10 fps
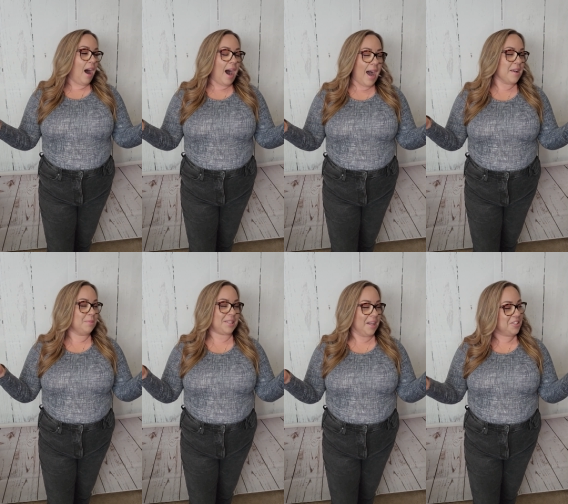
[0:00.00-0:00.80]
I am
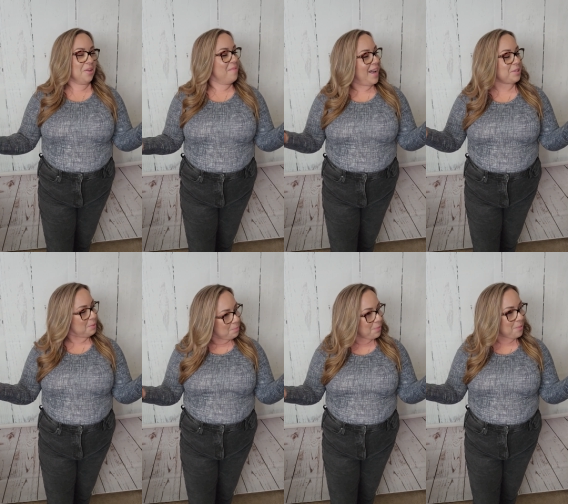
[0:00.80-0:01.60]
such a mess.
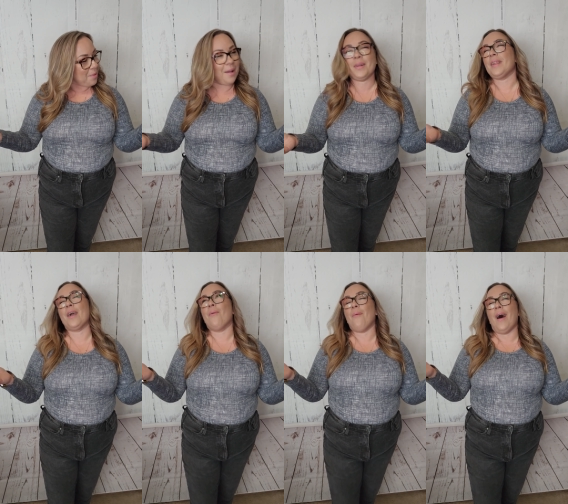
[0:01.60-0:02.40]
People are probably
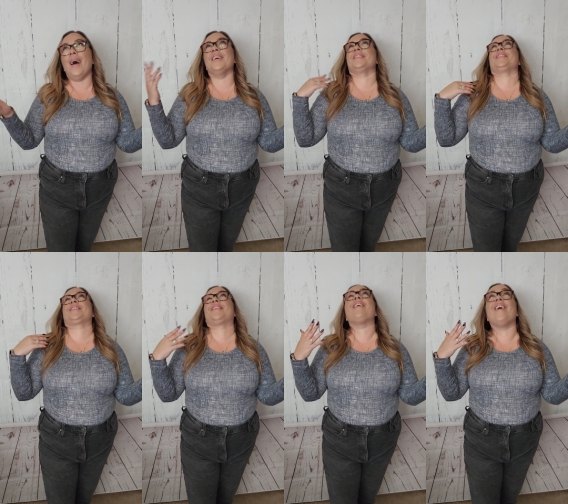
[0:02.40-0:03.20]
like, what is this
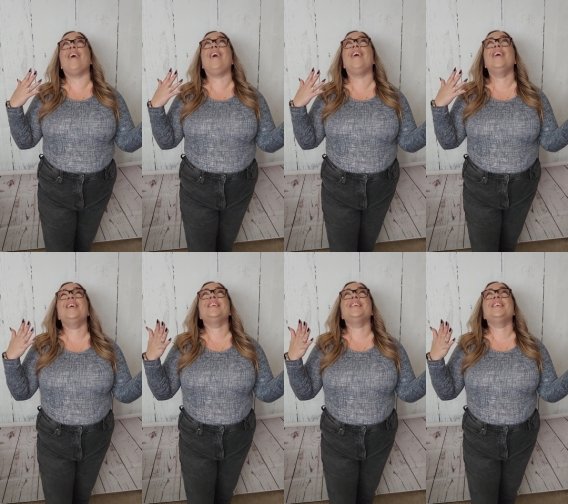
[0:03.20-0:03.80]
girl